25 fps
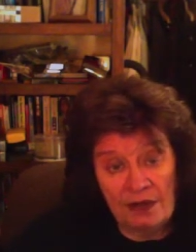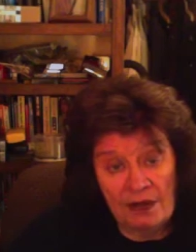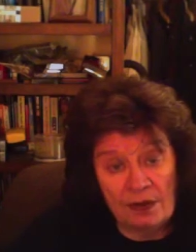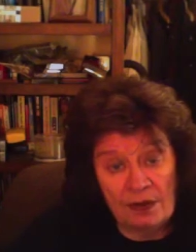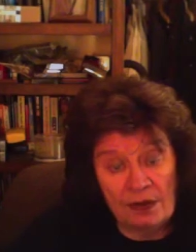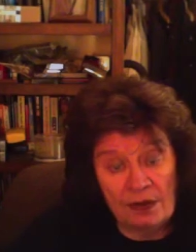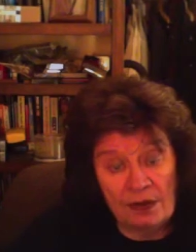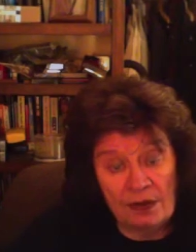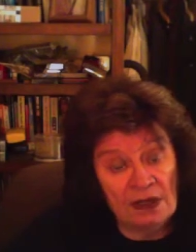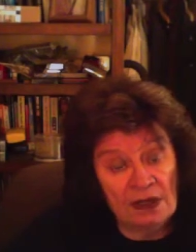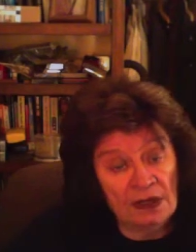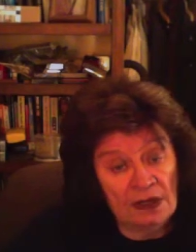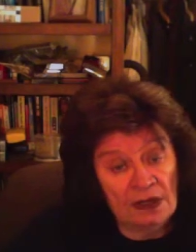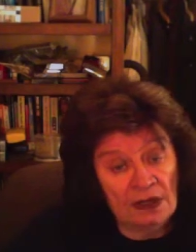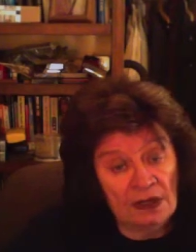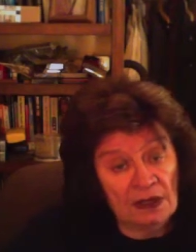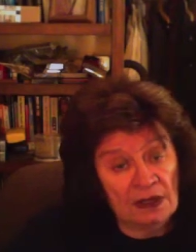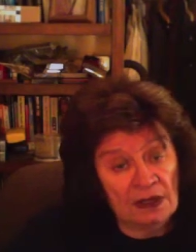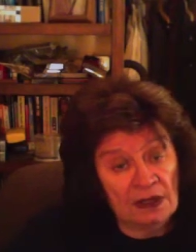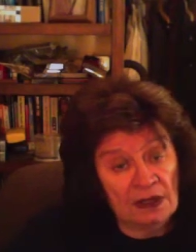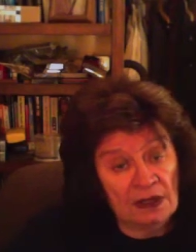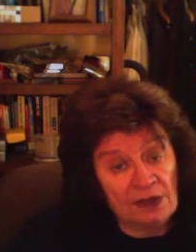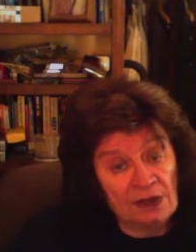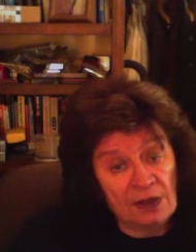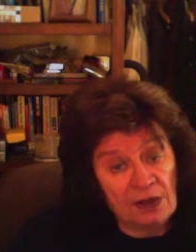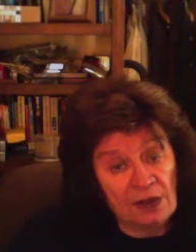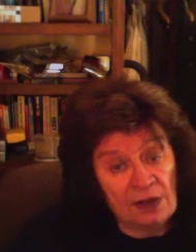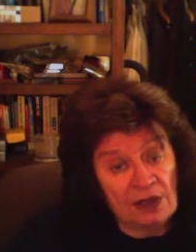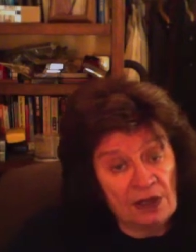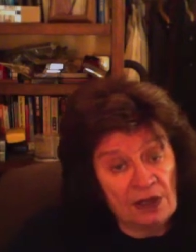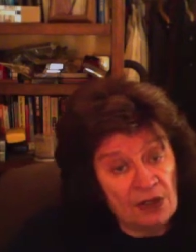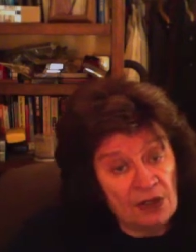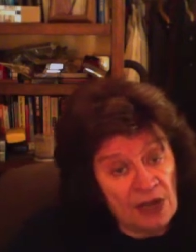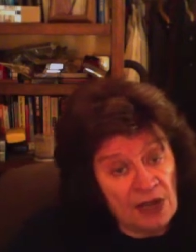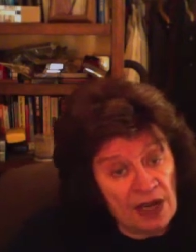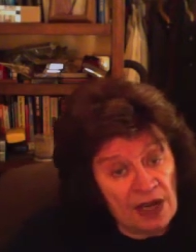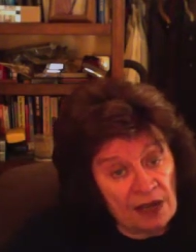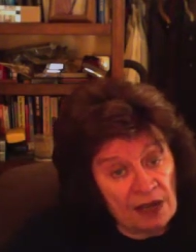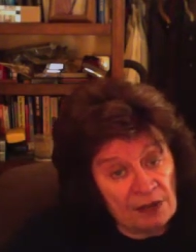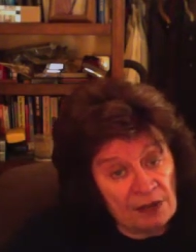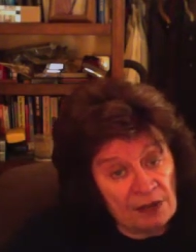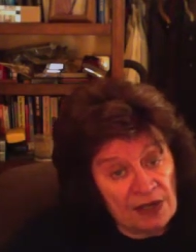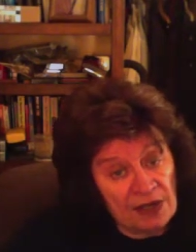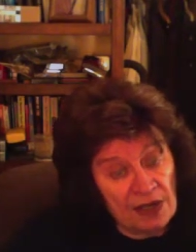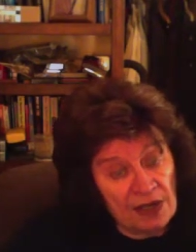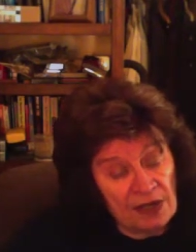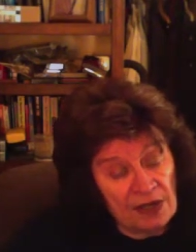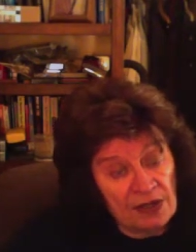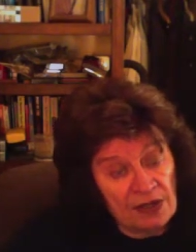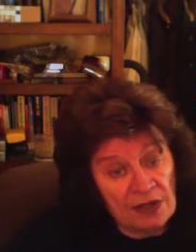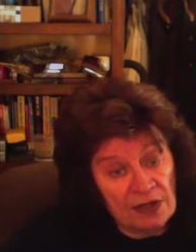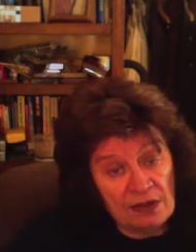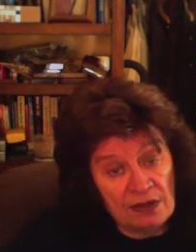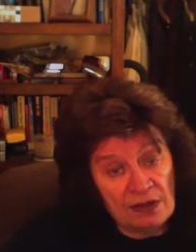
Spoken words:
Or if you're on a jam session,